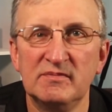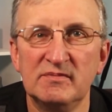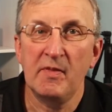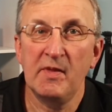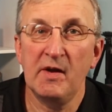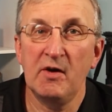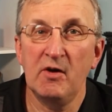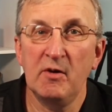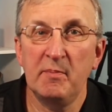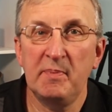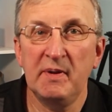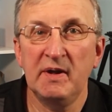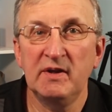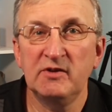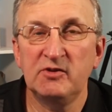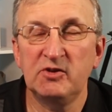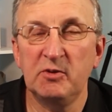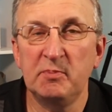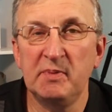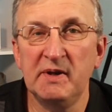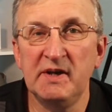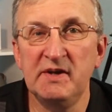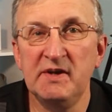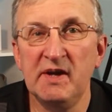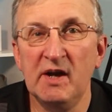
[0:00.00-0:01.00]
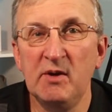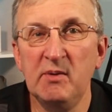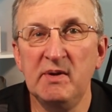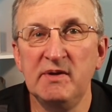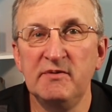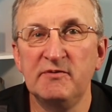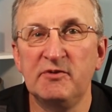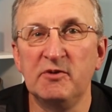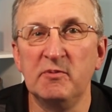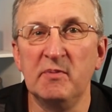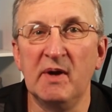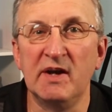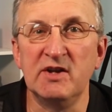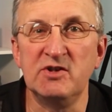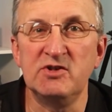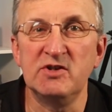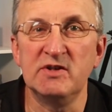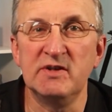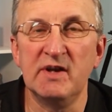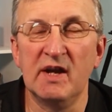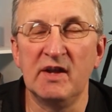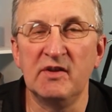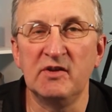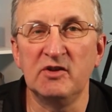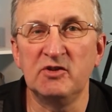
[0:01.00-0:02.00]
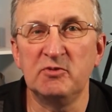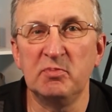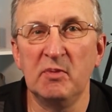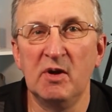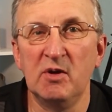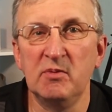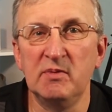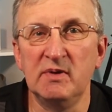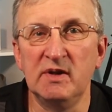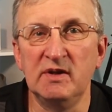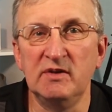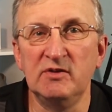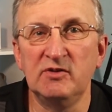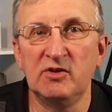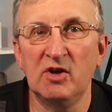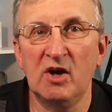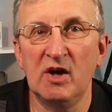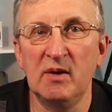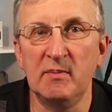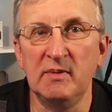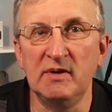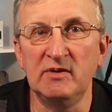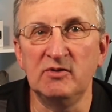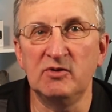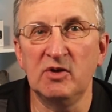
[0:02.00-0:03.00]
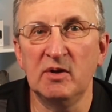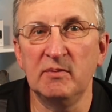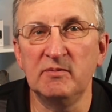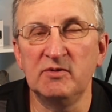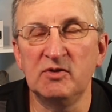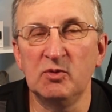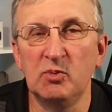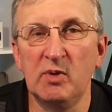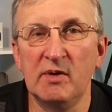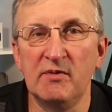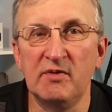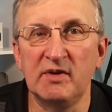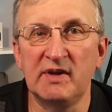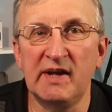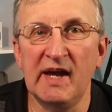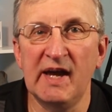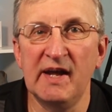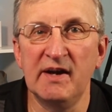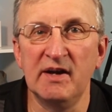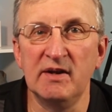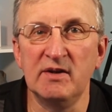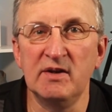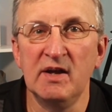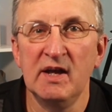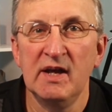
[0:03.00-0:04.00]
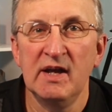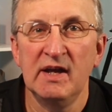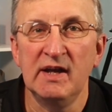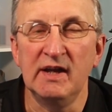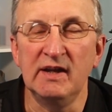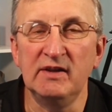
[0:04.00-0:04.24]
There appears to be no information at this moment in time in terms of whether Canon